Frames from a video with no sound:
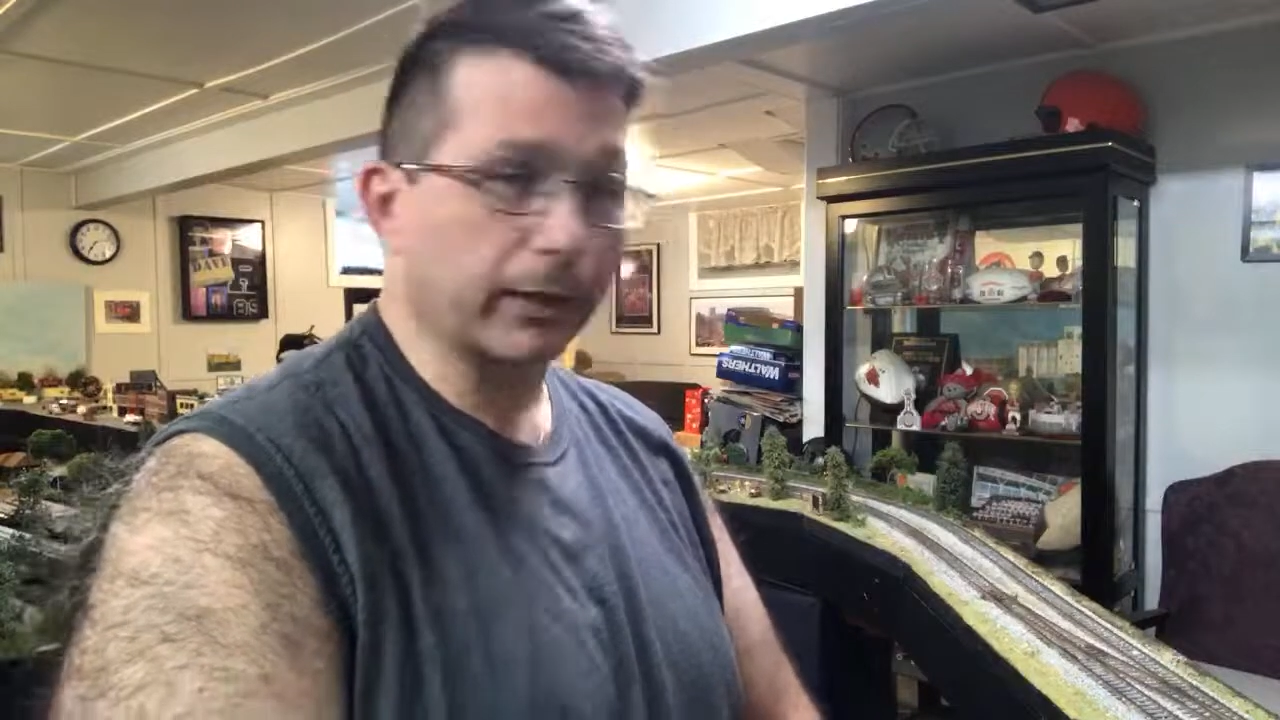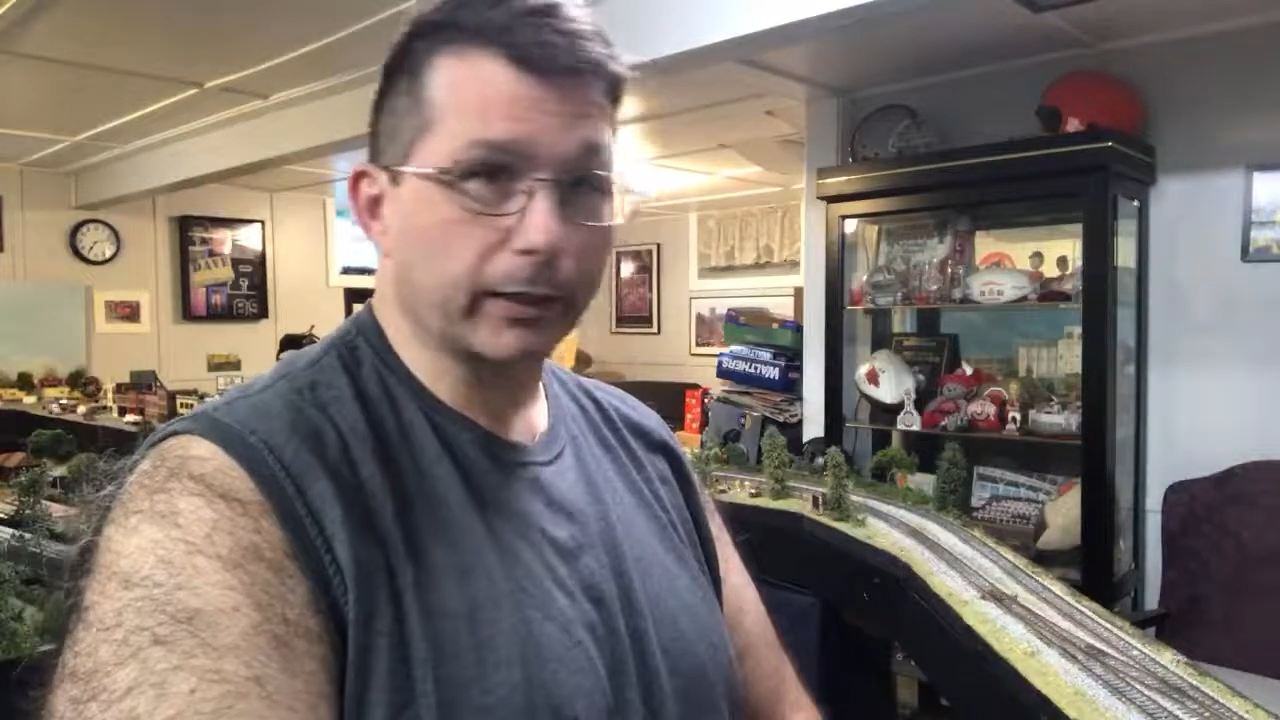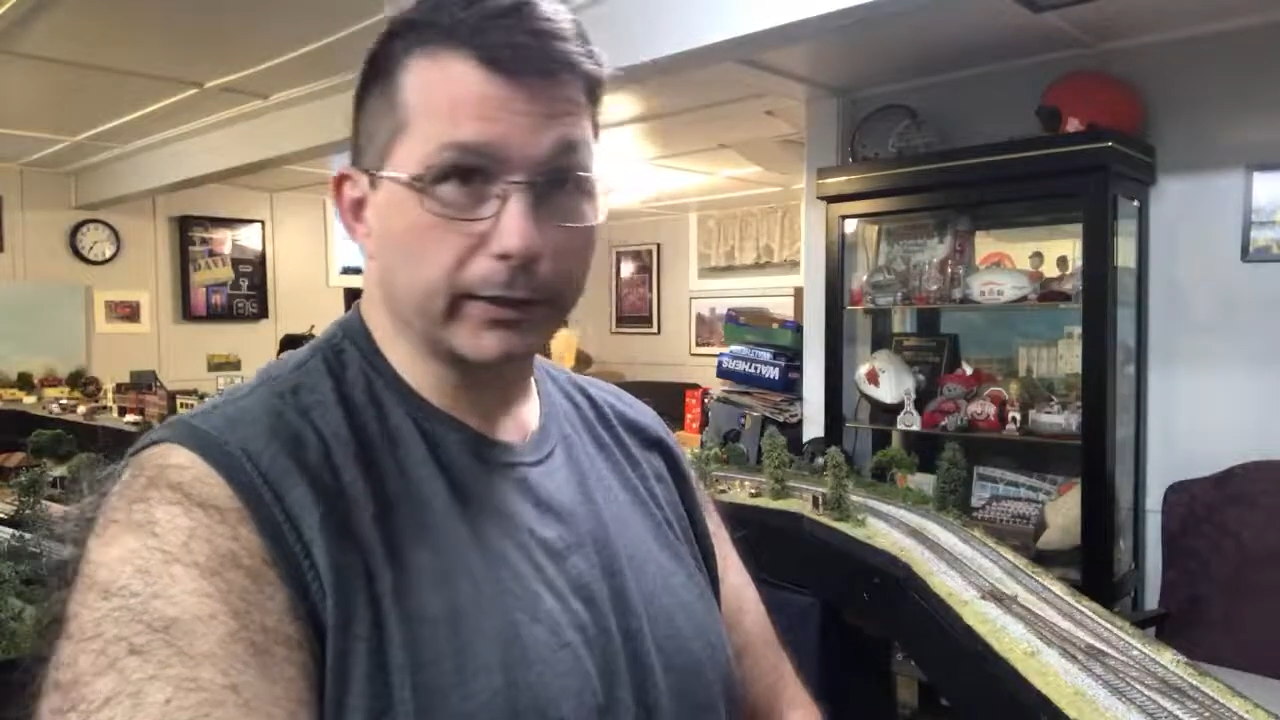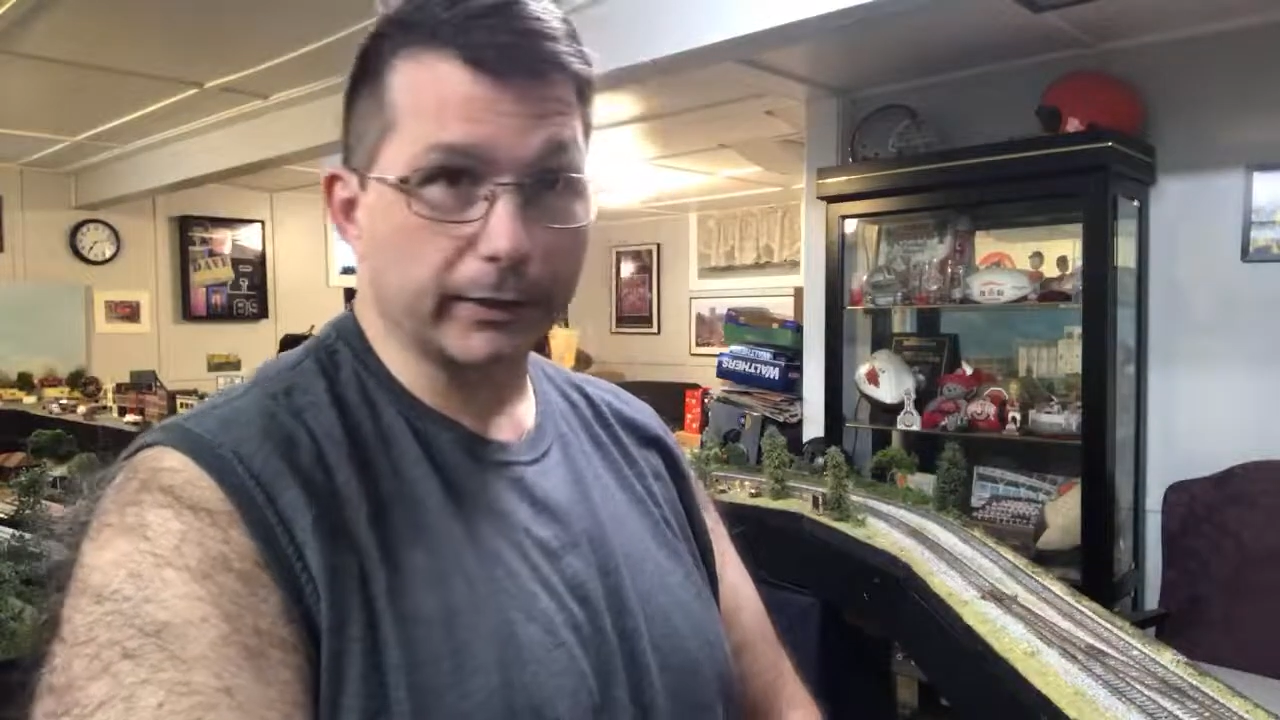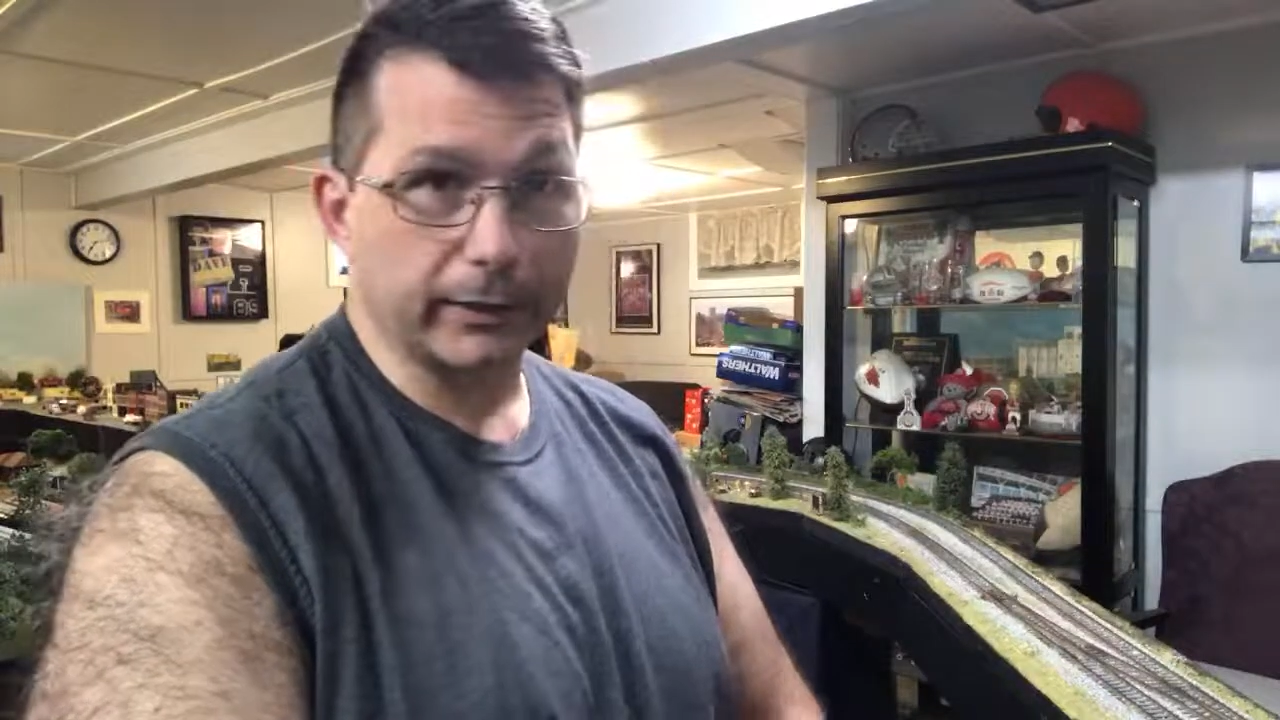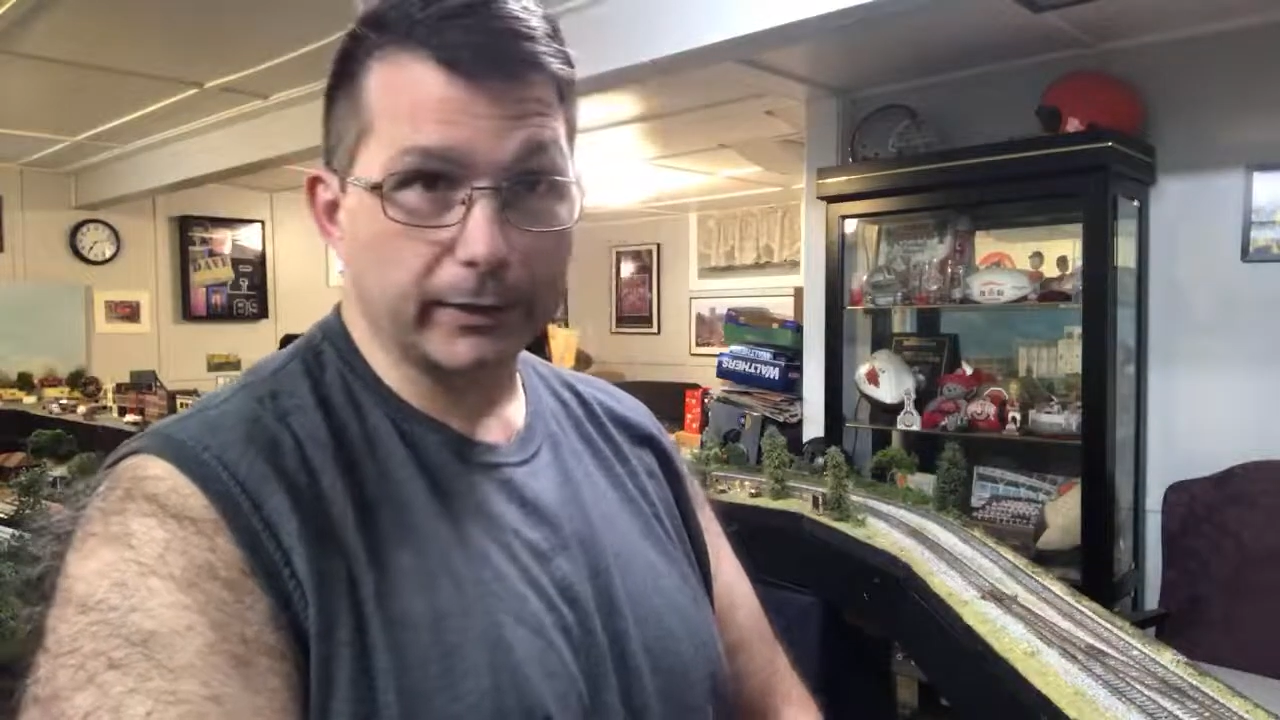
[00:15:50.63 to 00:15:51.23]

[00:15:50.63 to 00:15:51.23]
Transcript: on getting a